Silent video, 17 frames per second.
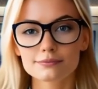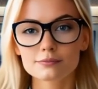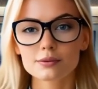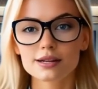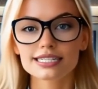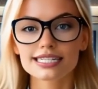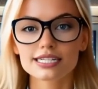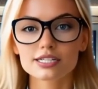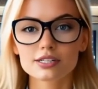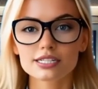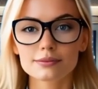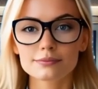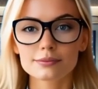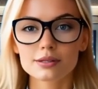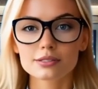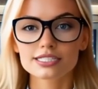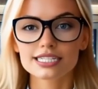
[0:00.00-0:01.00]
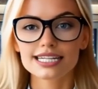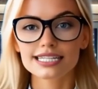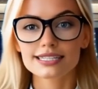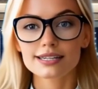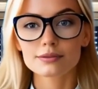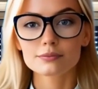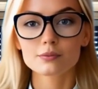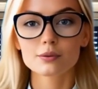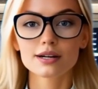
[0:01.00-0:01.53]
Whether you're commuting,
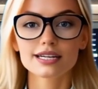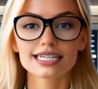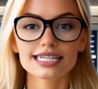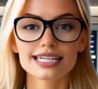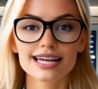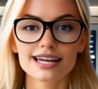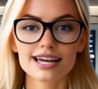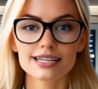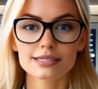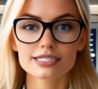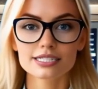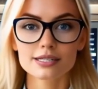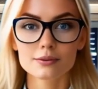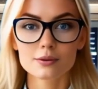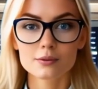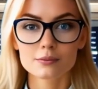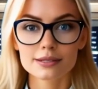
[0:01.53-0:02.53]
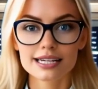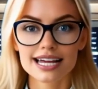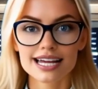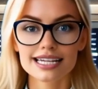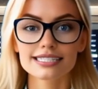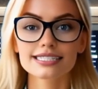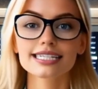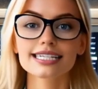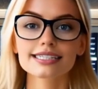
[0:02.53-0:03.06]
working out, or
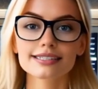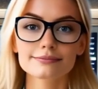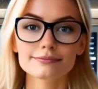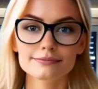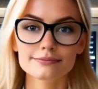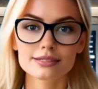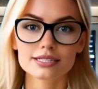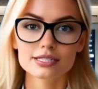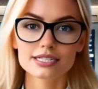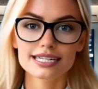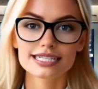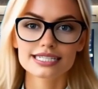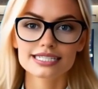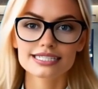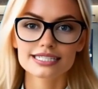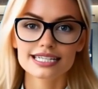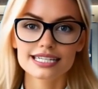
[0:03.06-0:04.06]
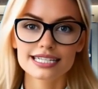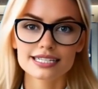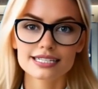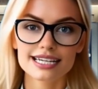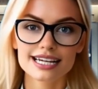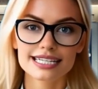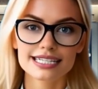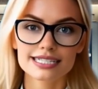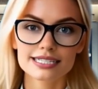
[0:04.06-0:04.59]
relaxing, you can continue
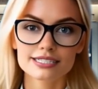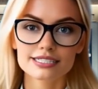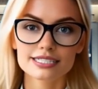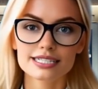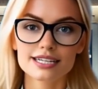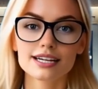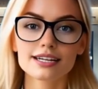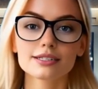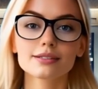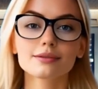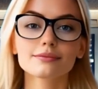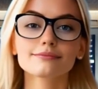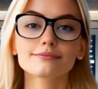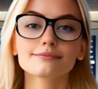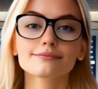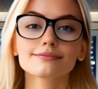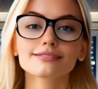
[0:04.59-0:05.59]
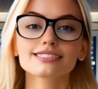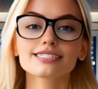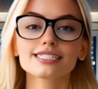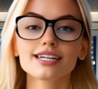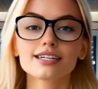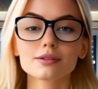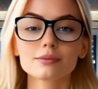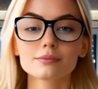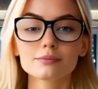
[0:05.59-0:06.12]
learning on the go. So,